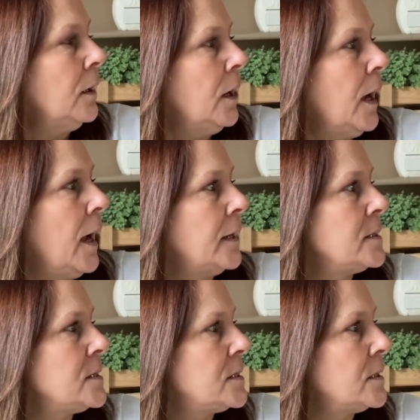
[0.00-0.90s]

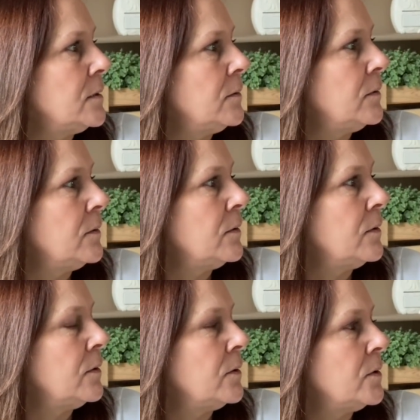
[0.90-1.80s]
And
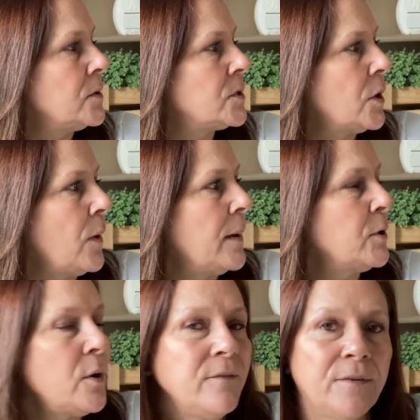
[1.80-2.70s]
so I'm
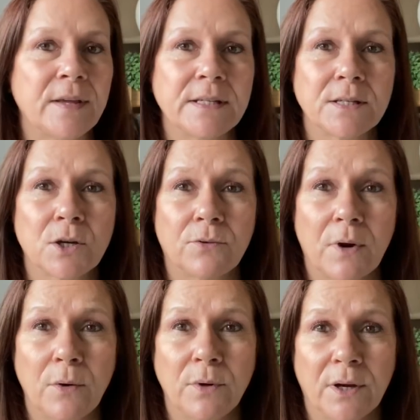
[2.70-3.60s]
going for this
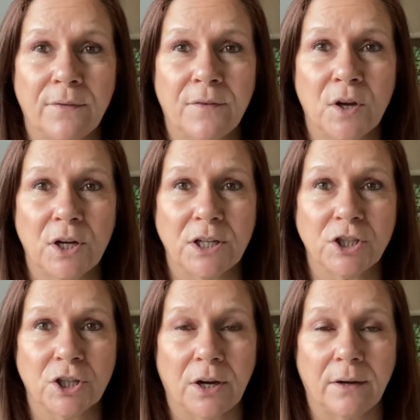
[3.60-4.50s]
Corona
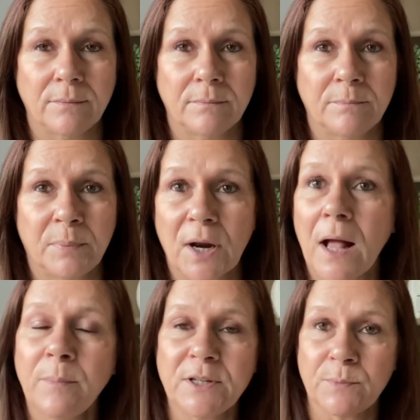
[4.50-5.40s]
furniture, but
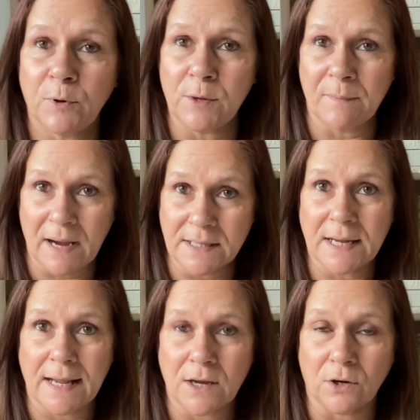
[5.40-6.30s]
I'll be putting my
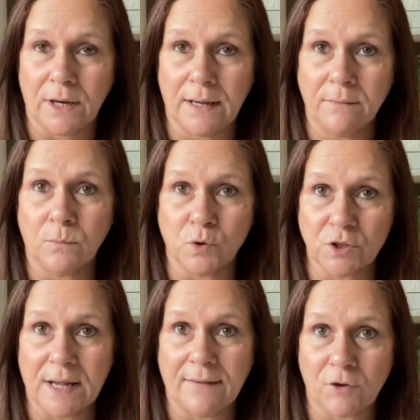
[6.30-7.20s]
take on it
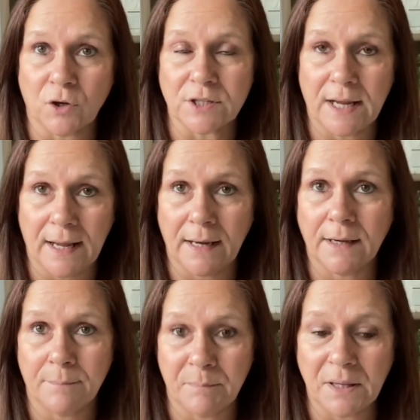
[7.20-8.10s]
once I've got it and
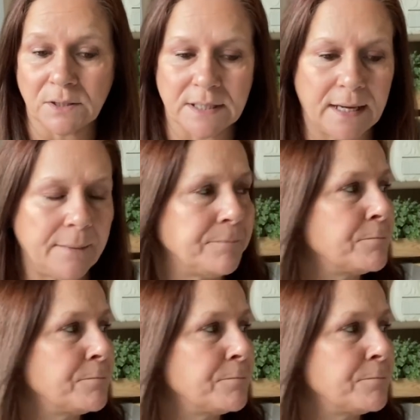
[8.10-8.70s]
I'm building it.